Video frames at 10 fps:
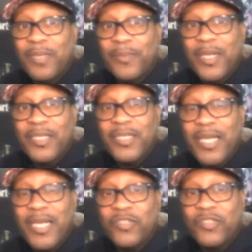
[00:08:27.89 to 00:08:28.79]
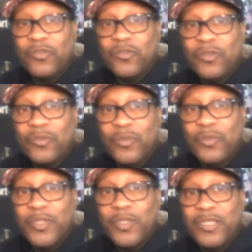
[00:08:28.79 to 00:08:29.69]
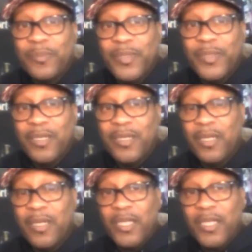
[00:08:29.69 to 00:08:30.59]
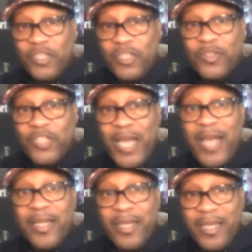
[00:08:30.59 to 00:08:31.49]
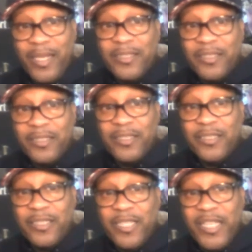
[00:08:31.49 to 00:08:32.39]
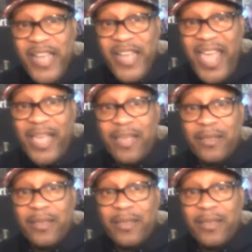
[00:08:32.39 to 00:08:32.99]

I'm not exactly sure who it was, but she was shot in the neck,